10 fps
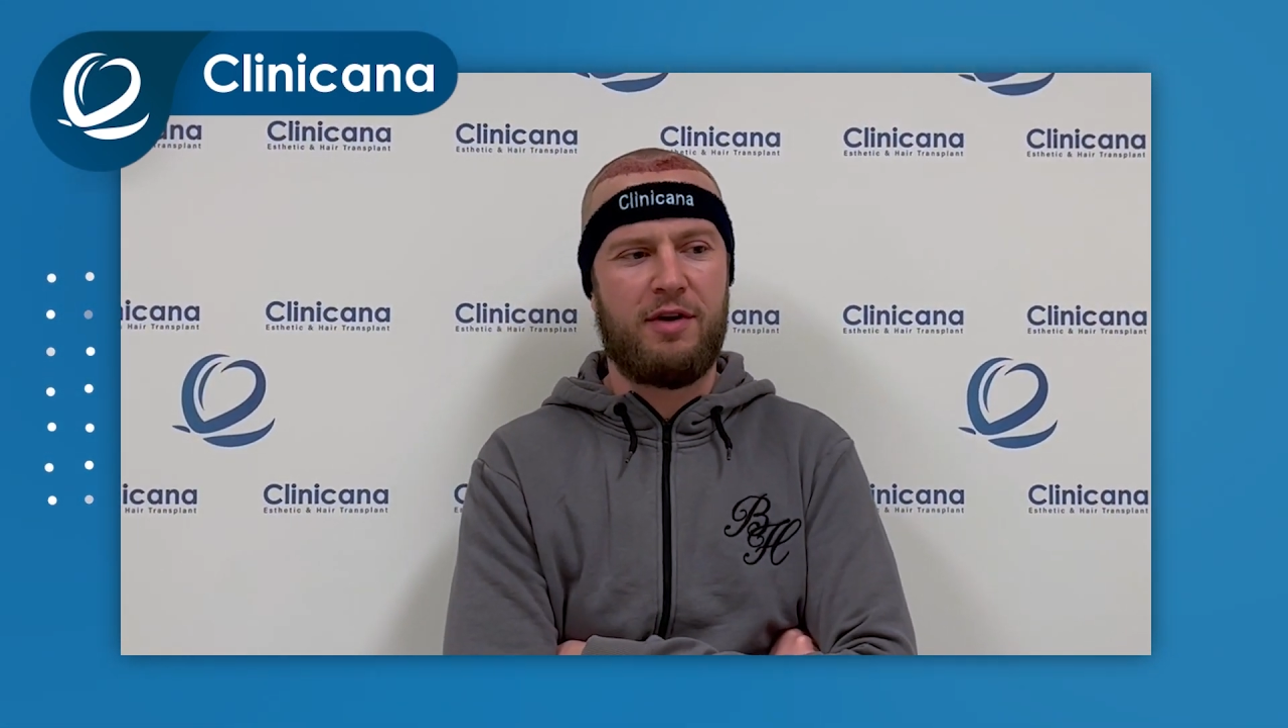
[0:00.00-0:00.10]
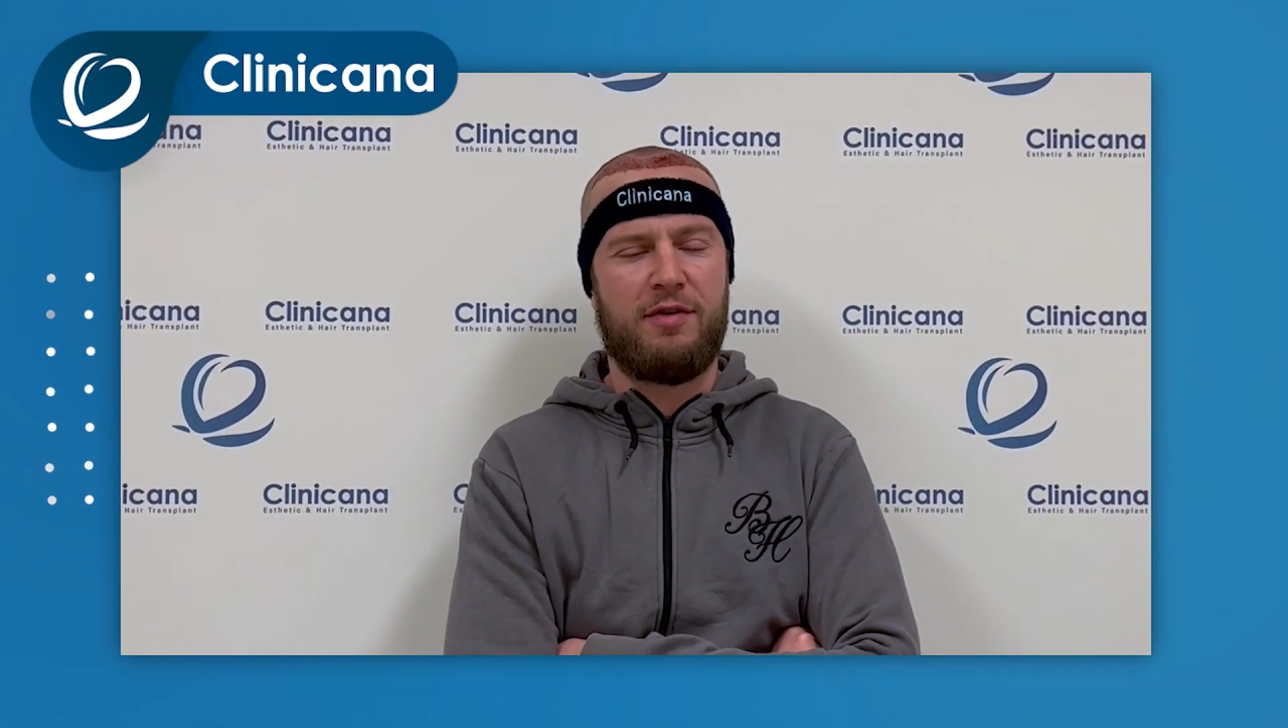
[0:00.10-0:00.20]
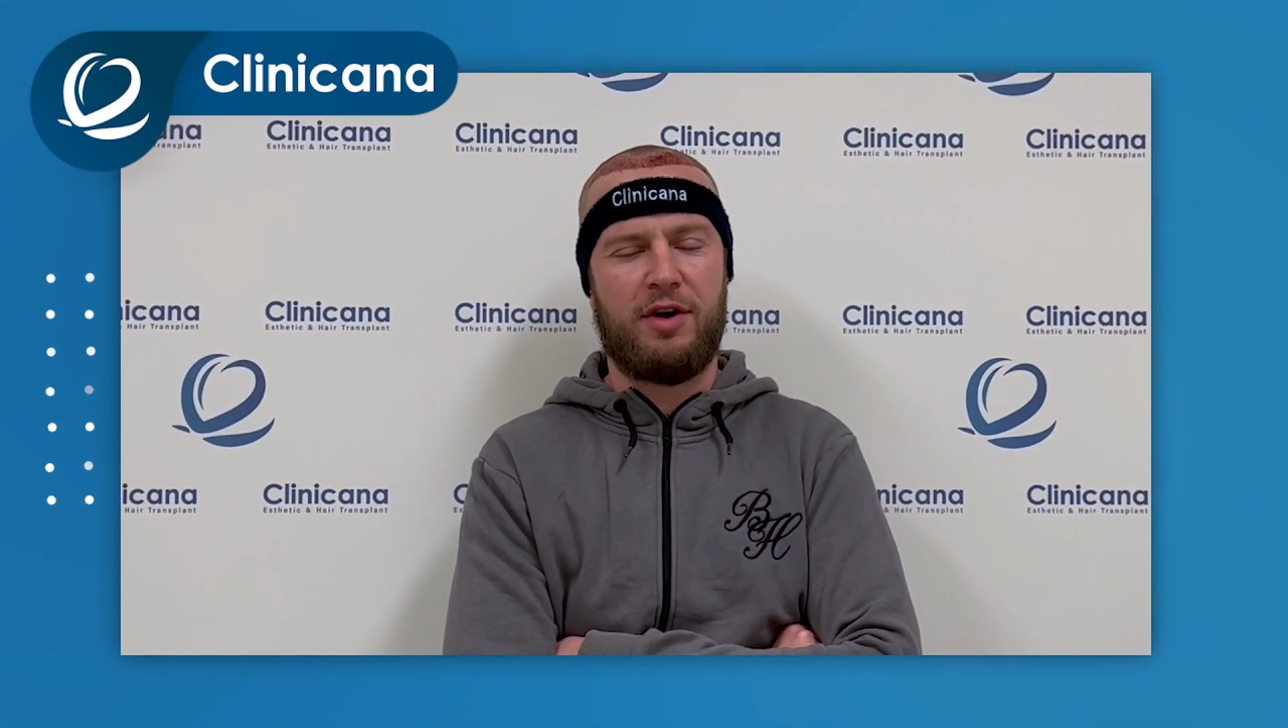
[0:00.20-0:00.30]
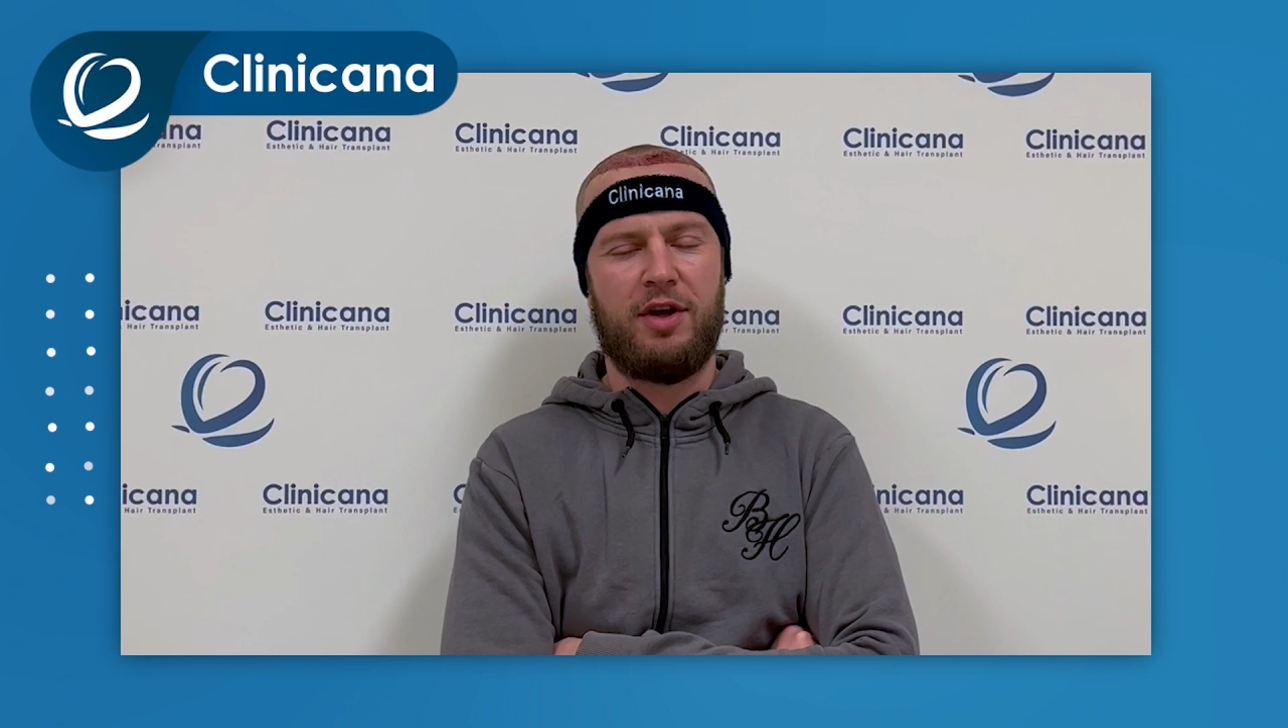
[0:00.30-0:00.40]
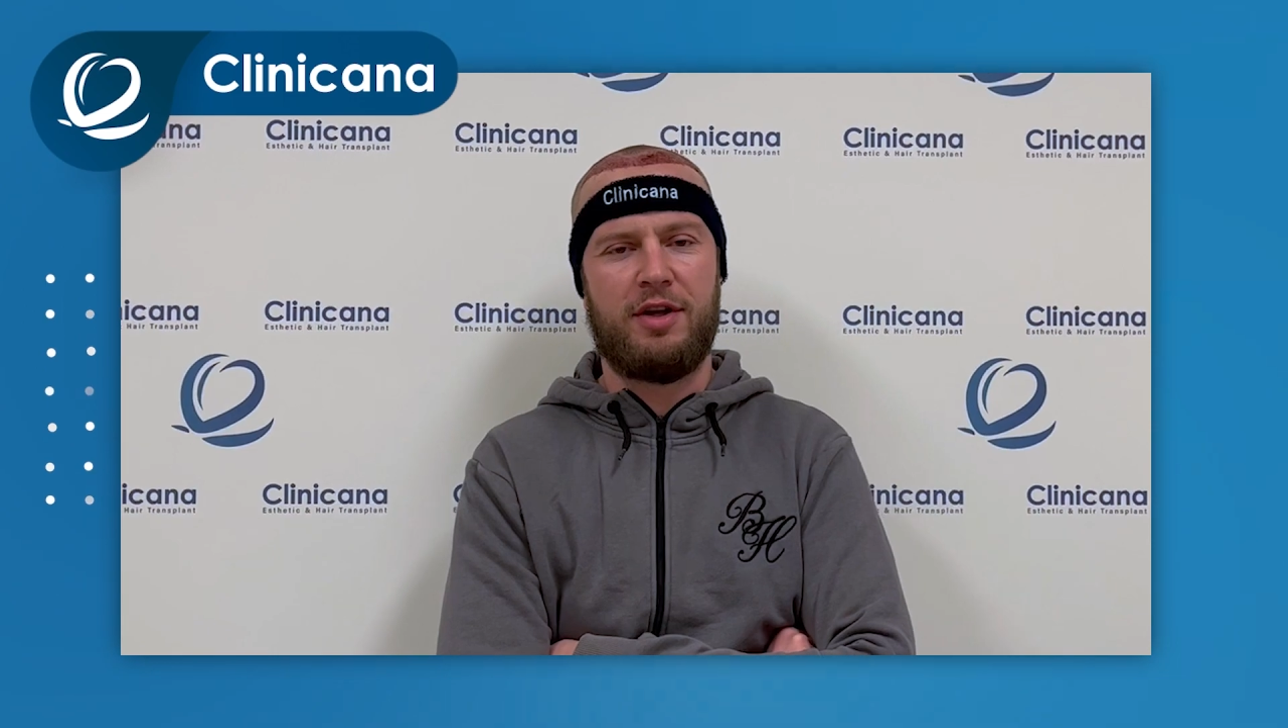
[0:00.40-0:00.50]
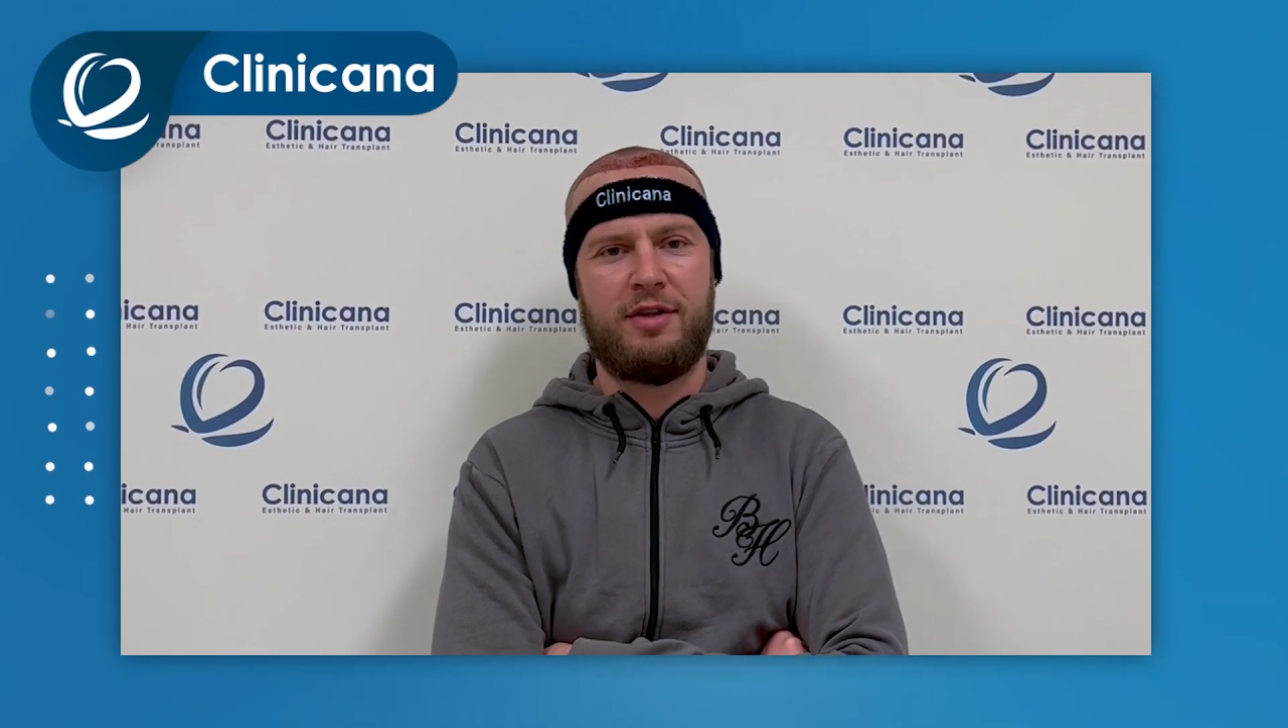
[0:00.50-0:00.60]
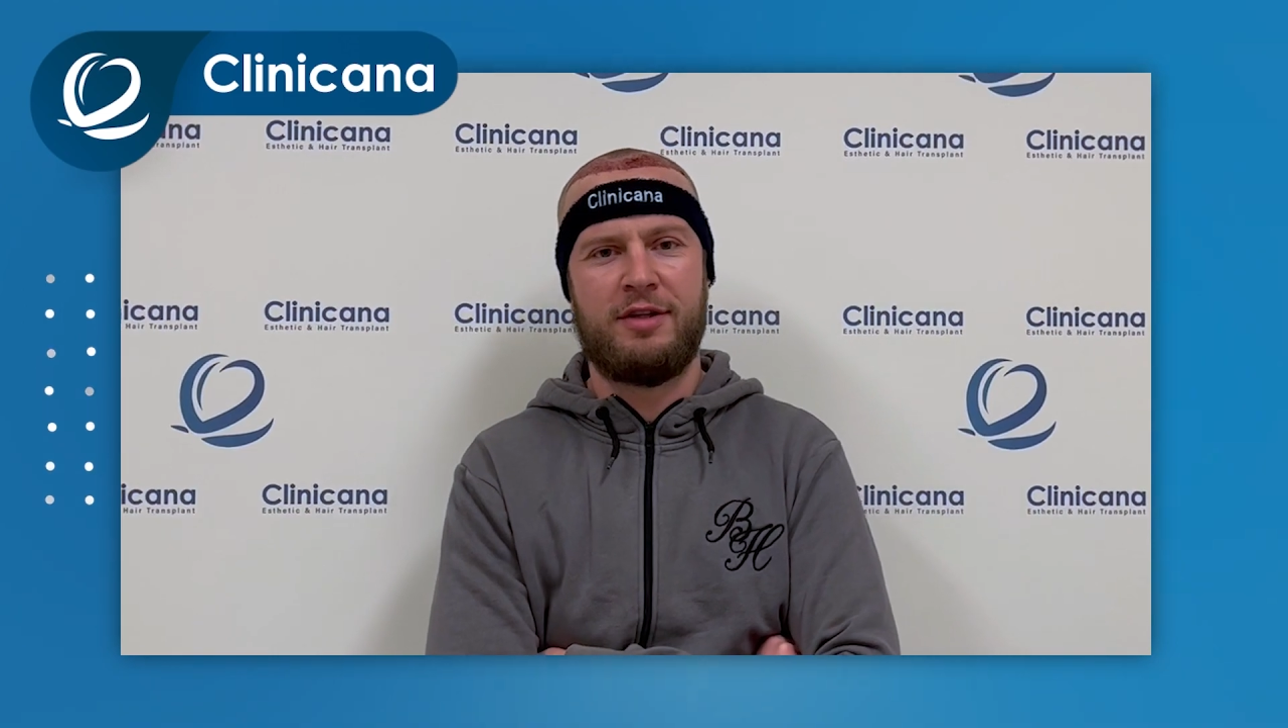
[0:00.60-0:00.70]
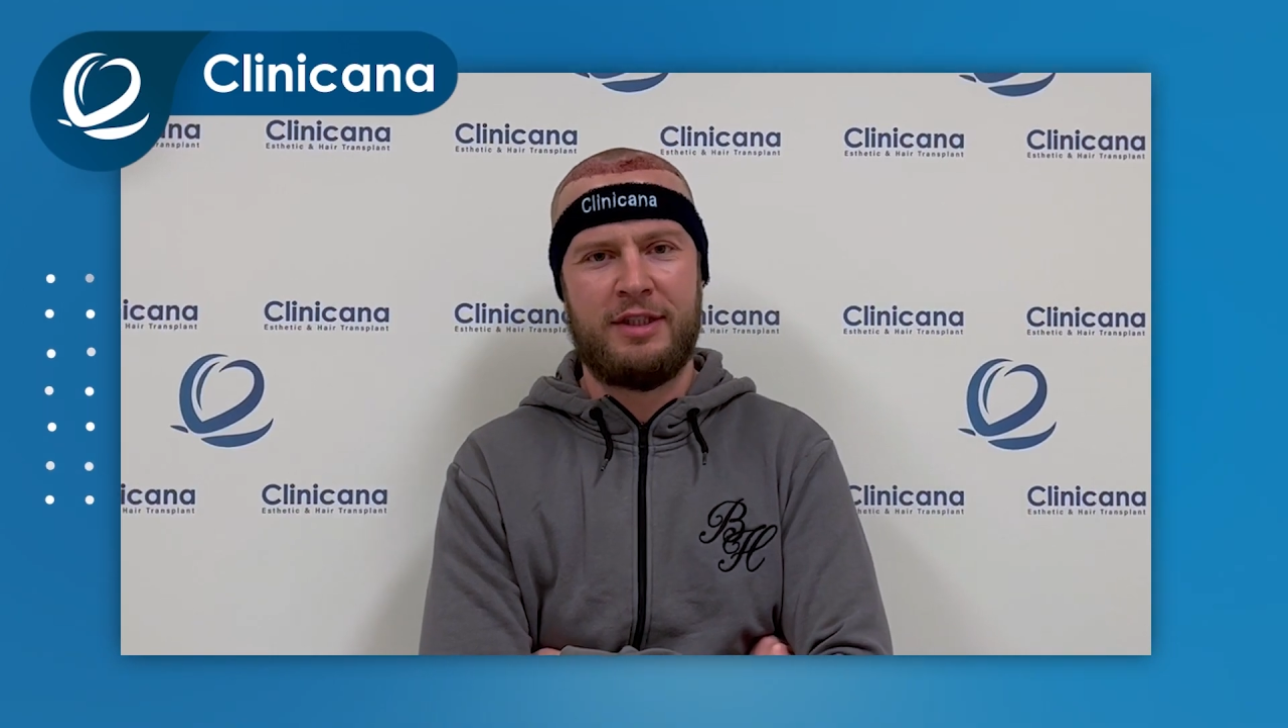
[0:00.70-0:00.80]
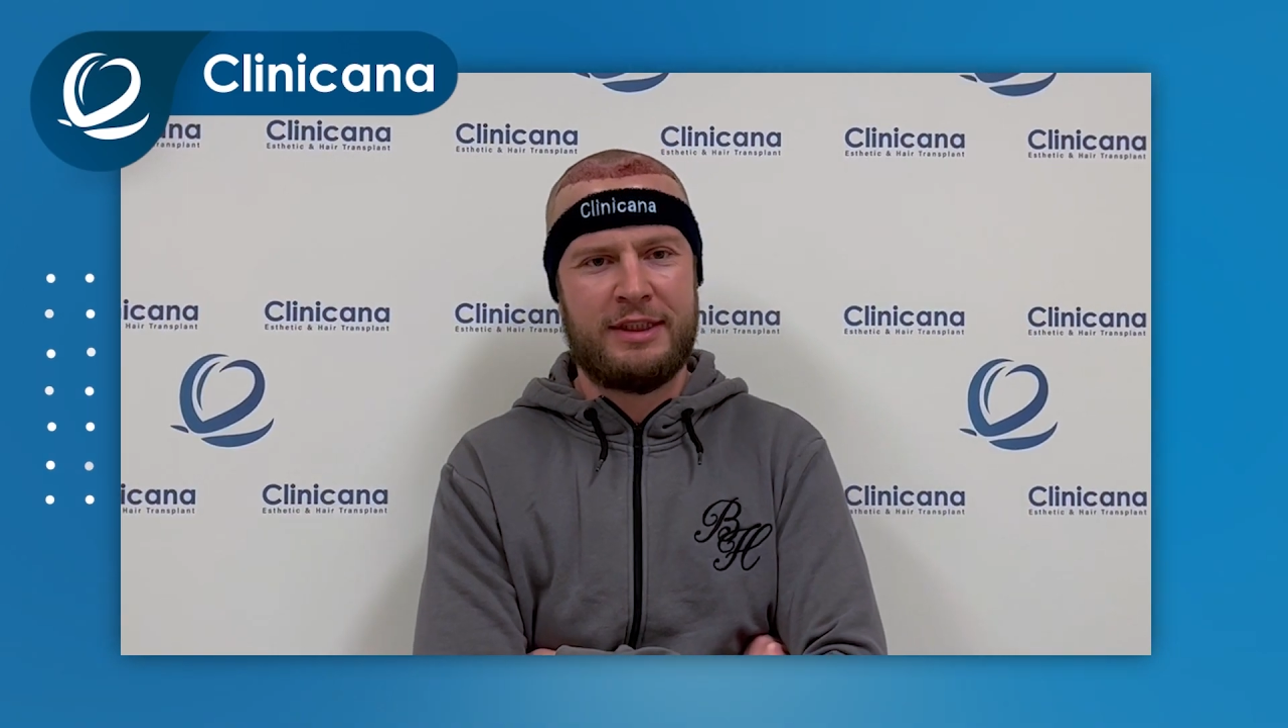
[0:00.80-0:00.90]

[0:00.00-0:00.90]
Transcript: Very, very good.